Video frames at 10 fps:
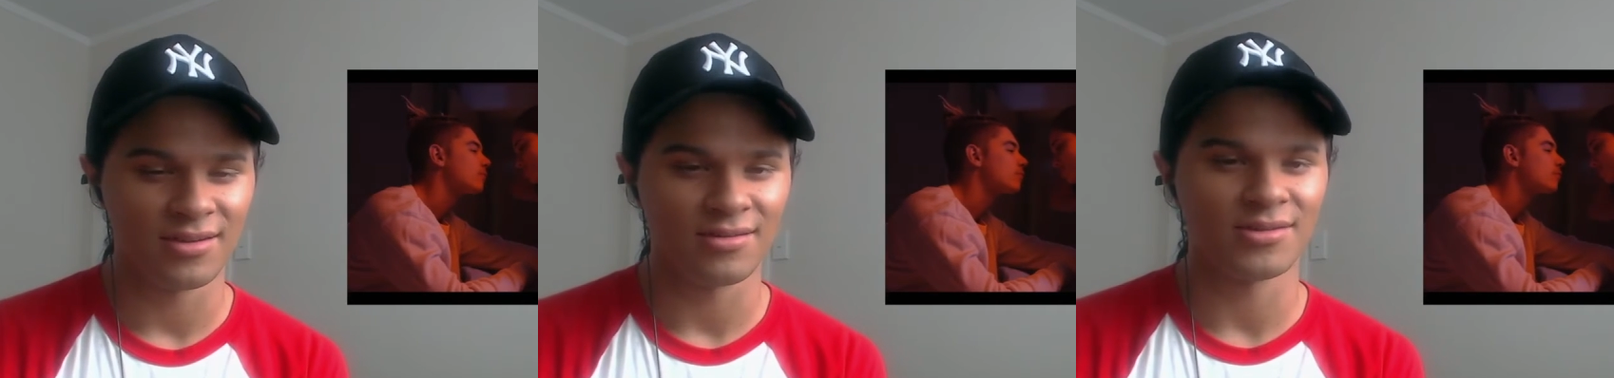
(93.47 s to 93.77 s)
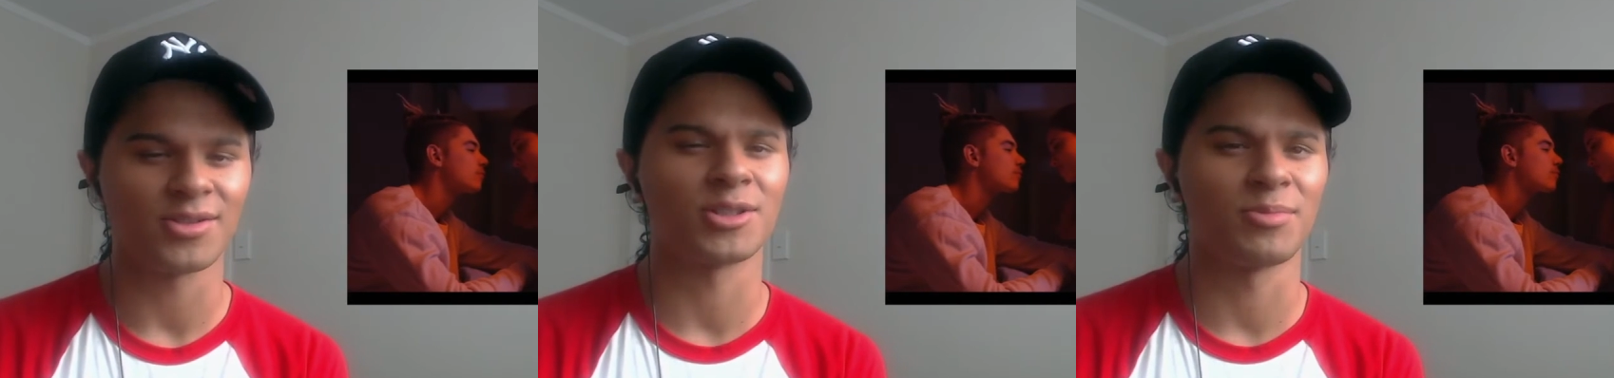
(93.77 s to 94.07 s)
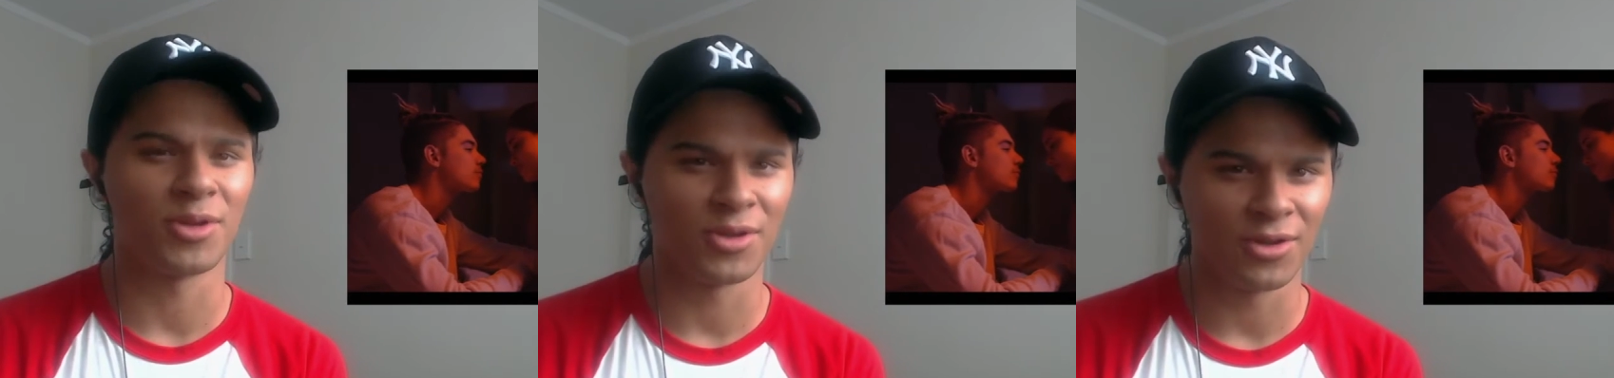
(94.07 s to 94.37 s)
Speaker 1: It's got
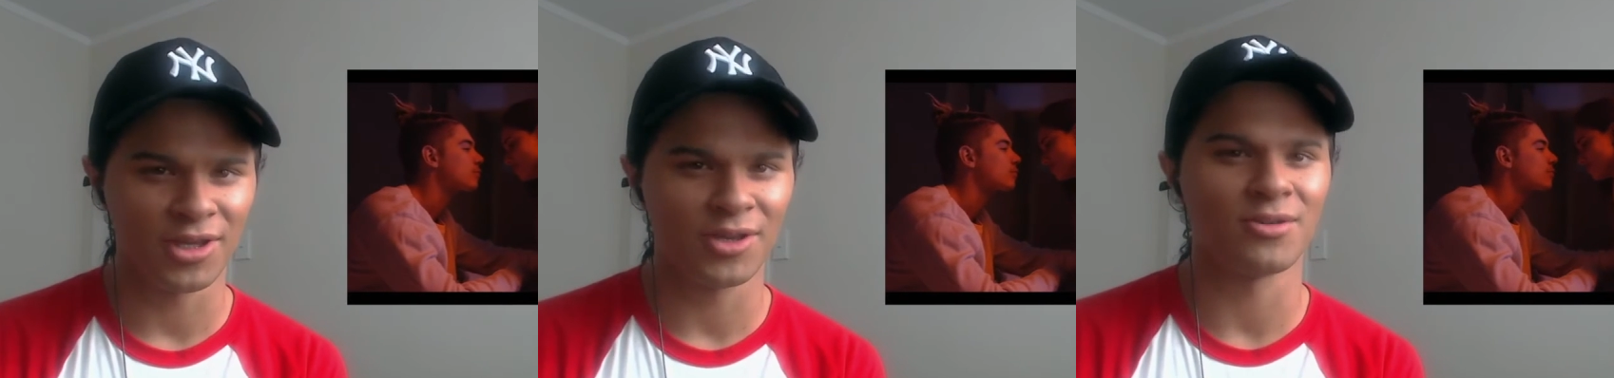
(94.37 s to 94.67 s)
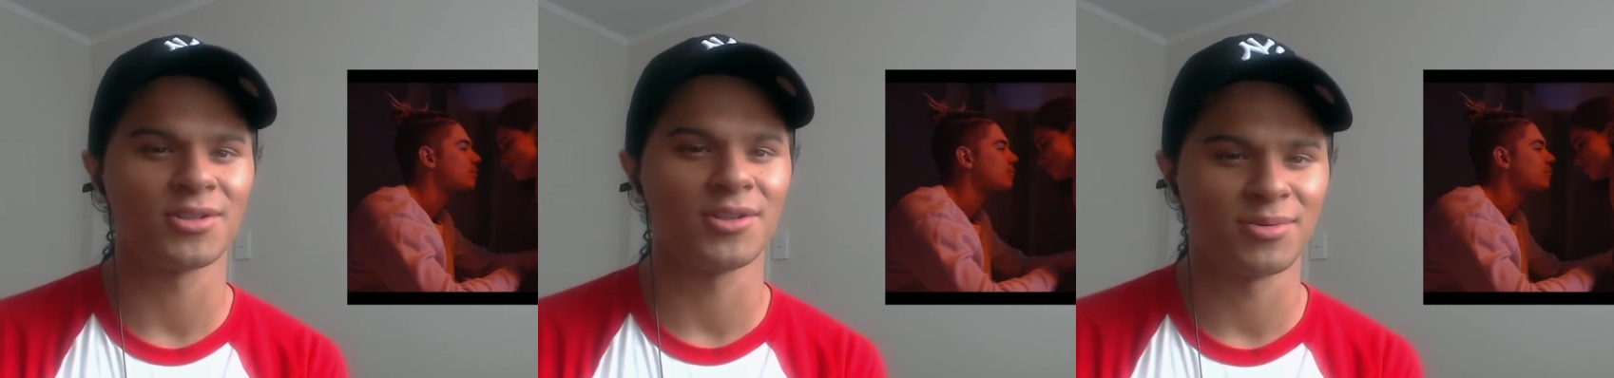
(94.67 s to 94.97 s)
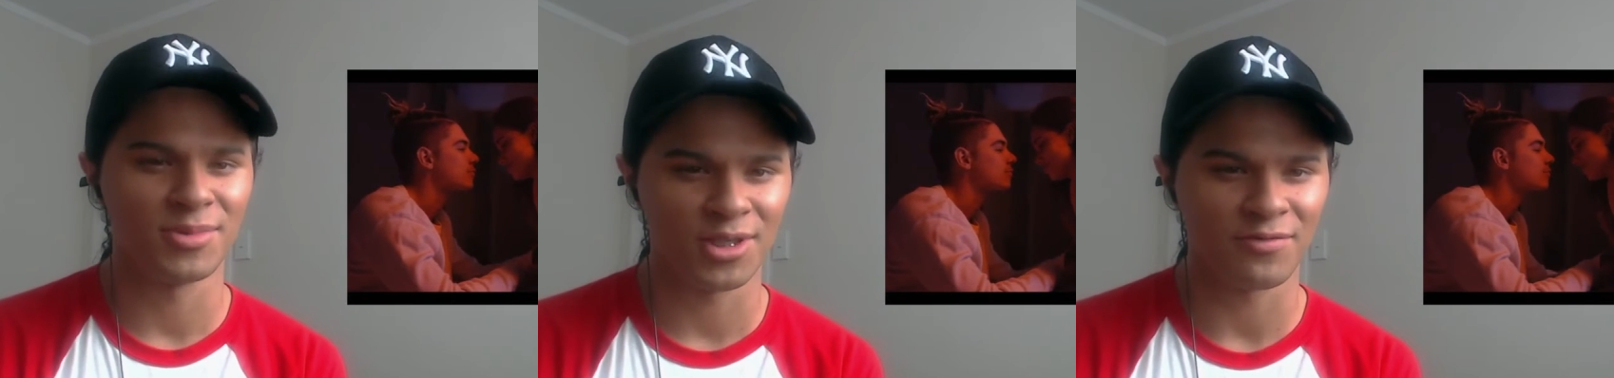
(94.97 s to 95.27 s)
some good looking girls in
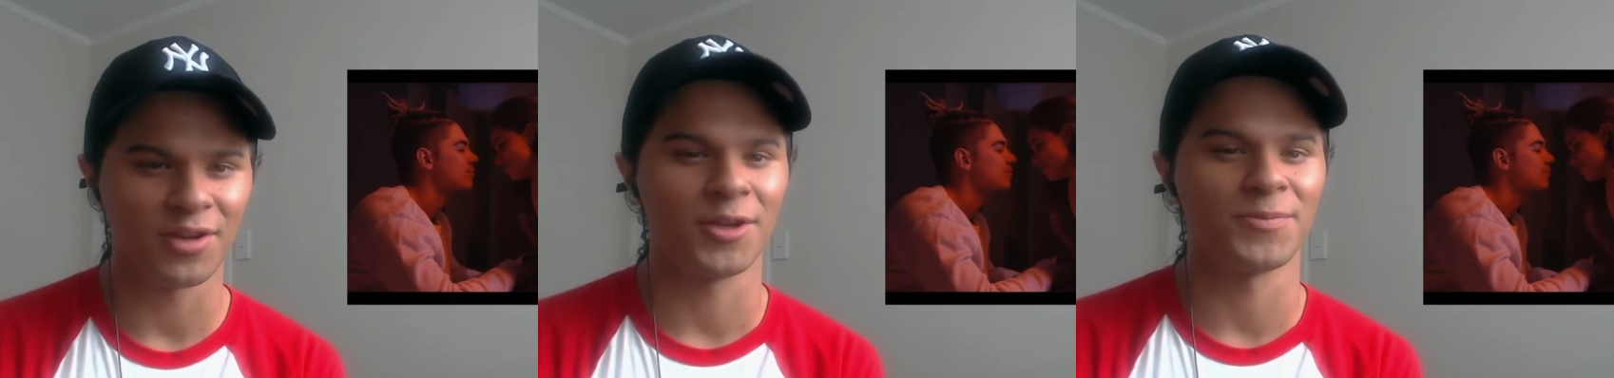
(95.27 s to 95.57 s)
this music video.